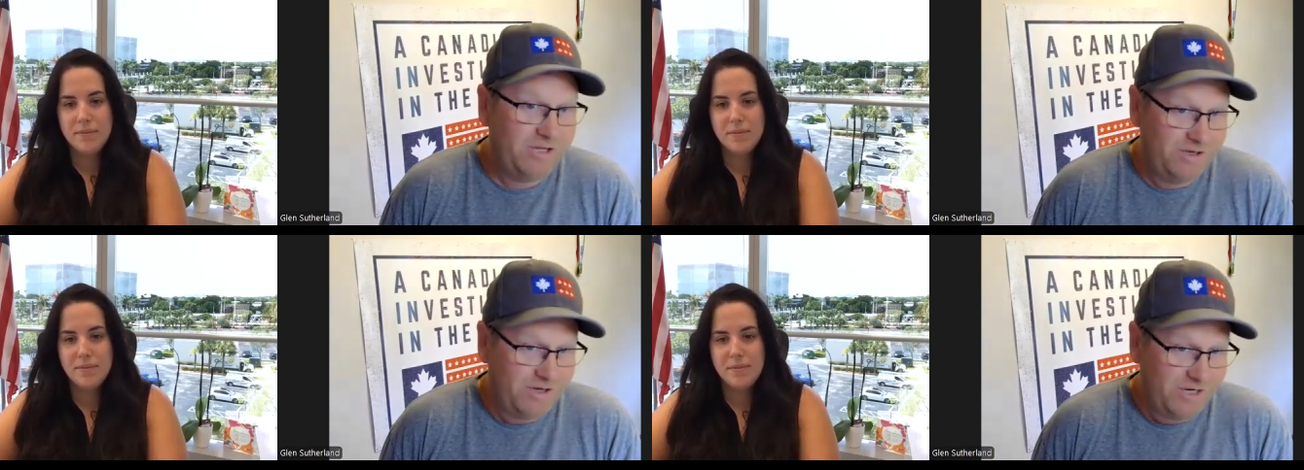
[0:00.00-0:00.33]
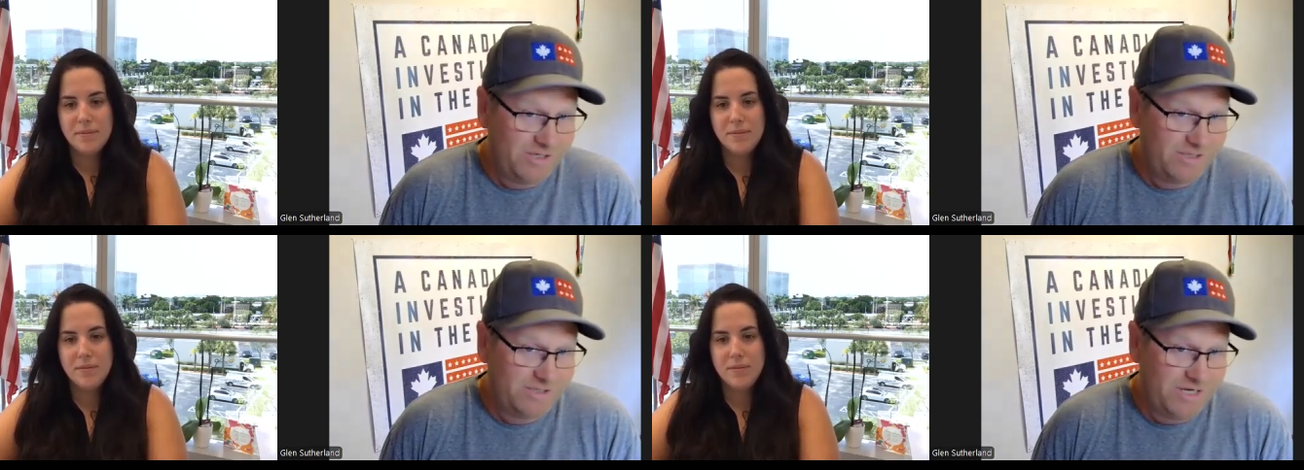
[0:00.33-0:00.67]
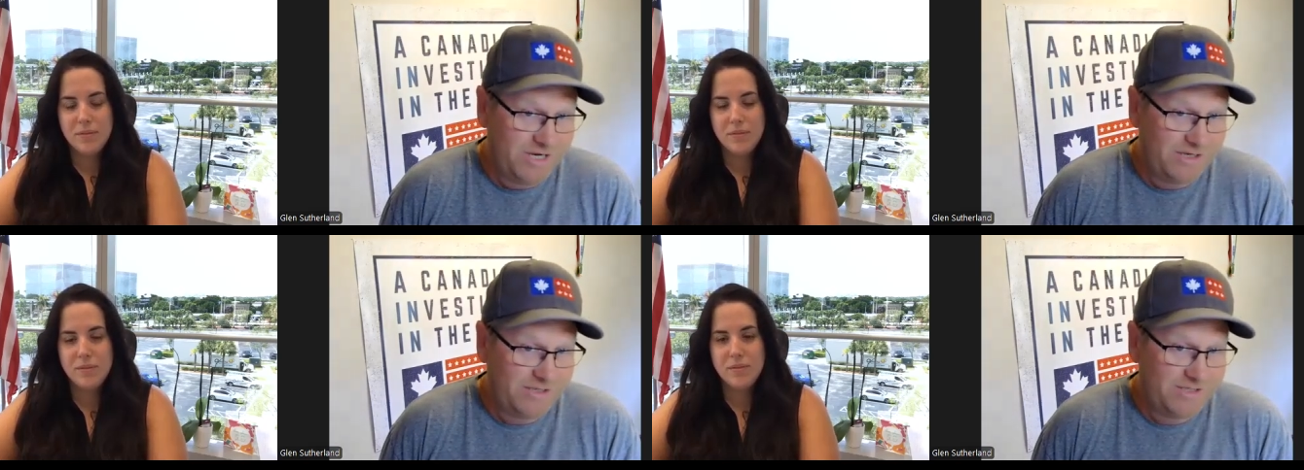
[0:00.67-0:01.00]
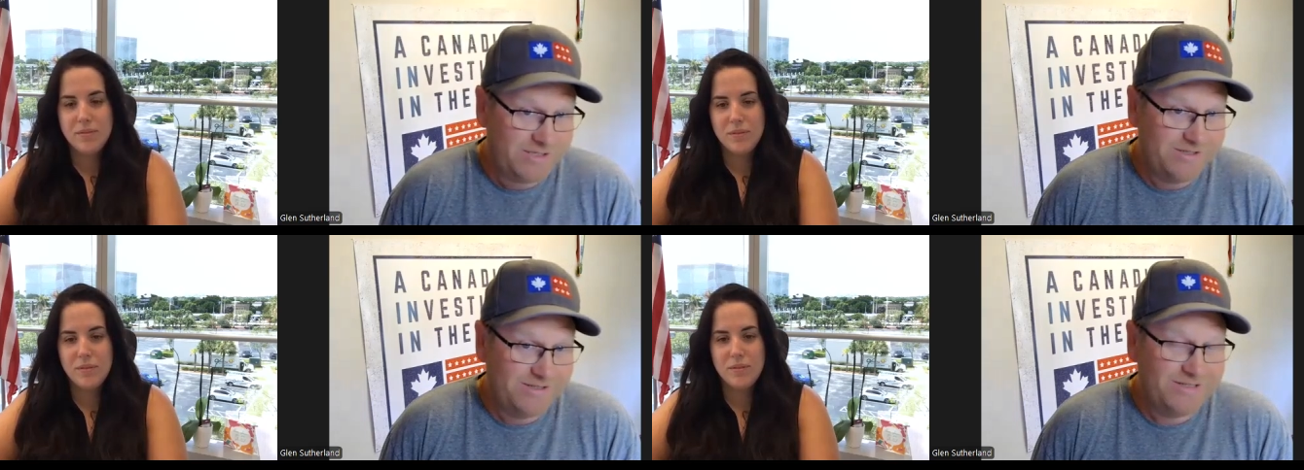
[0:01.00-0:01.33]
Speaker 1: in the United
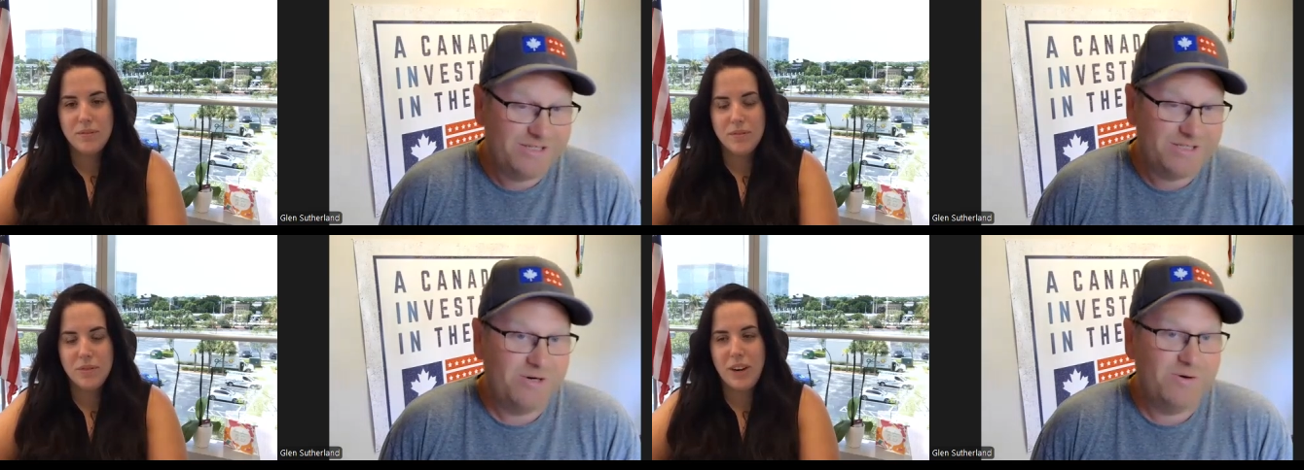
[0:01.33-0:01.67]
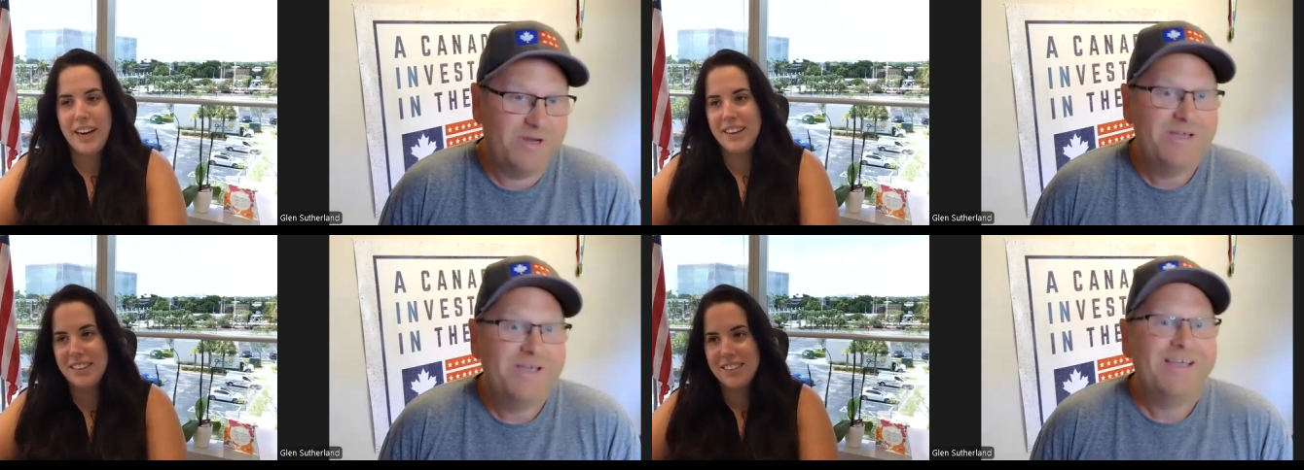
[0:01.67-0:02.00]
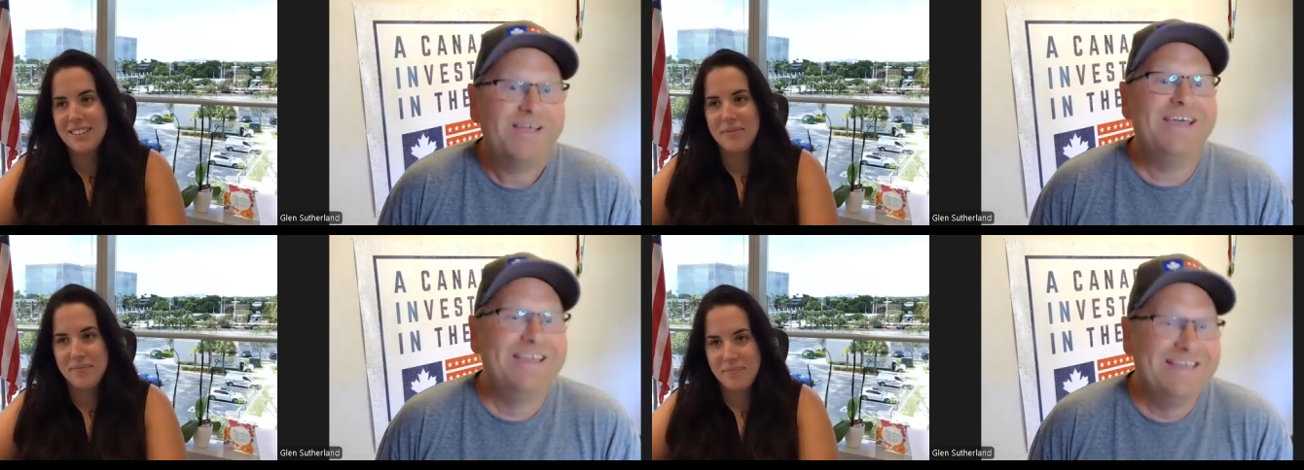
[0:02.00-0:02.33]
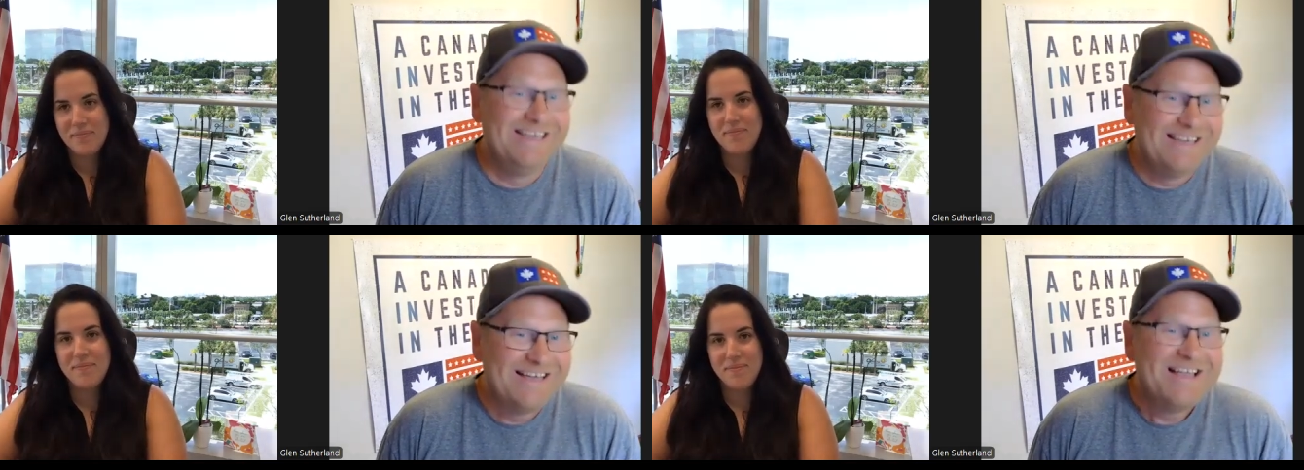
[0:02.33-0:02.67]
States. So, right.
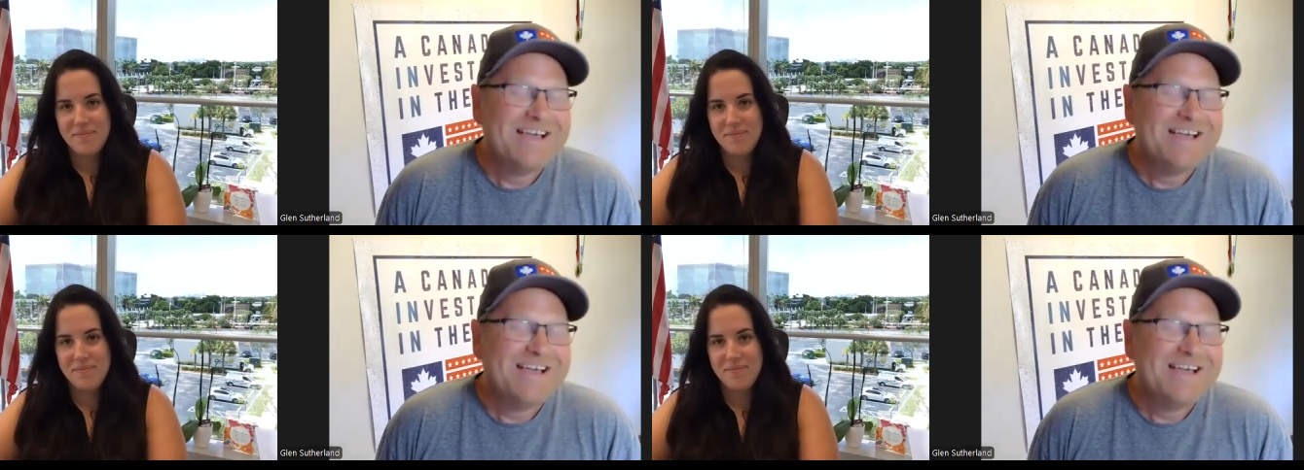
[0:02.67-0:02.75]
it,